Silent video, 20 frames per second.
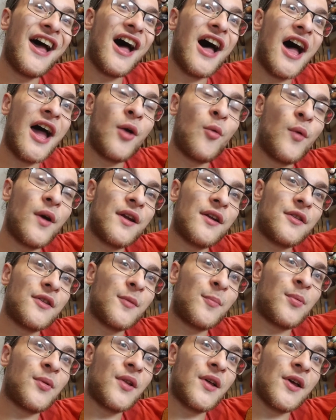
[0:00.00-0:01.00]
went on the
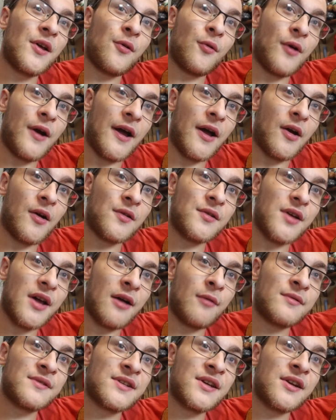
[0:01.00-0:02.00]
playground. I
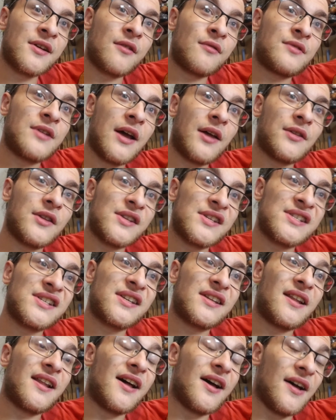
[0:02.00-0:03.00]
was gonna go down the
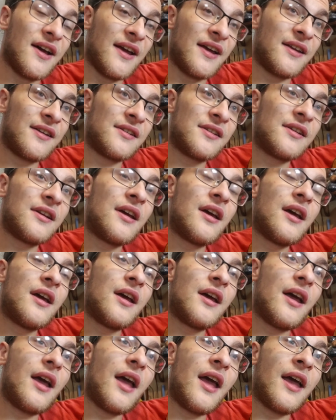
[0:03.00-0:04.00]
slide,
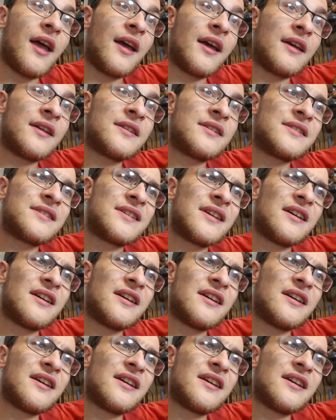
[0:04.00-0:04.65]
and